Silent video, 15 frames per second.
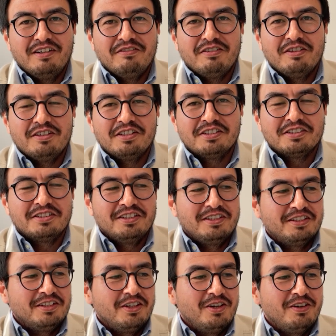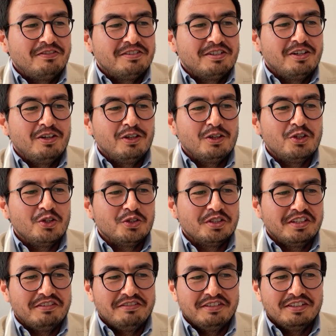Afghanistan, after all
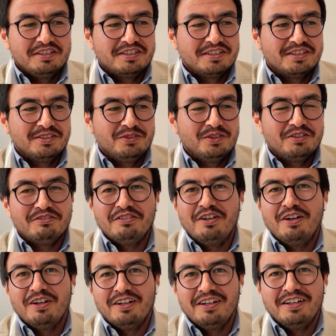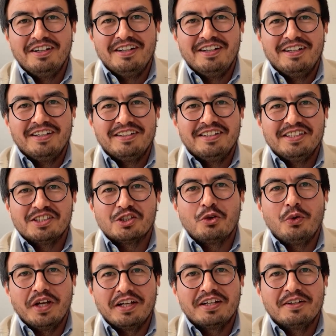those efforts, would fall this
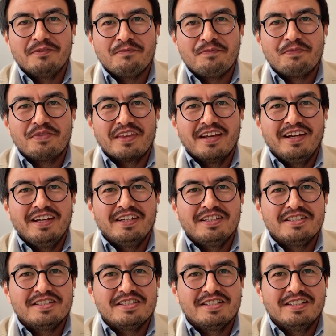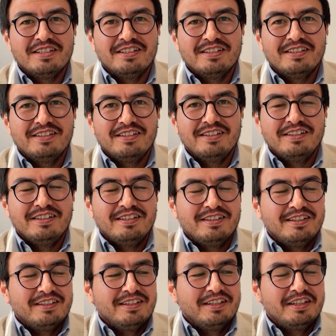quick, and
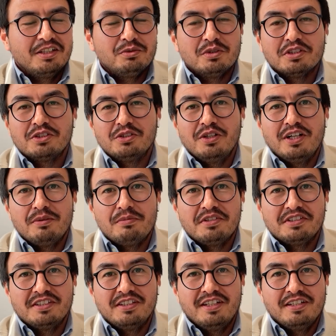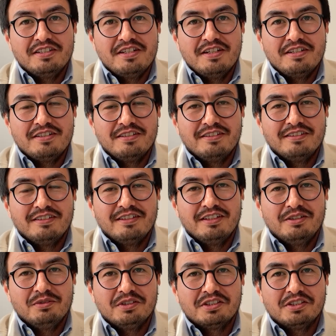that was so unprecedented.
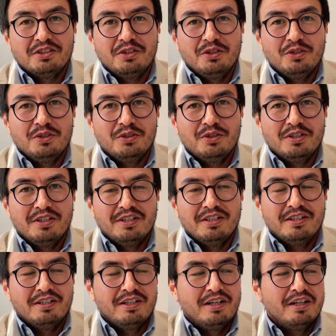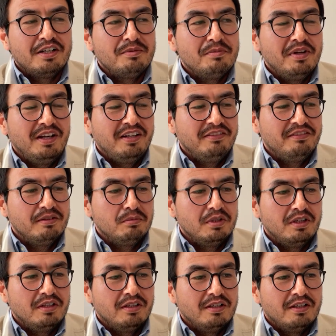It was so
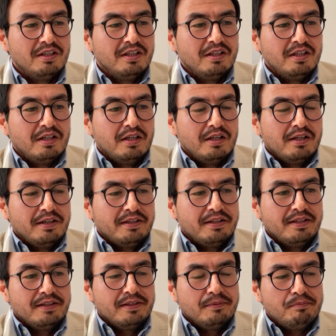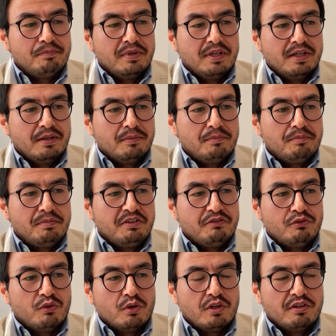unbelievable. Yeah, but
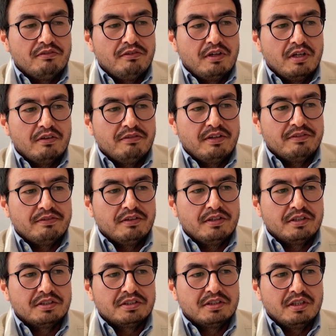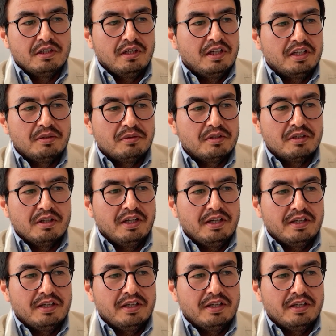before the fall of Afghanistan, like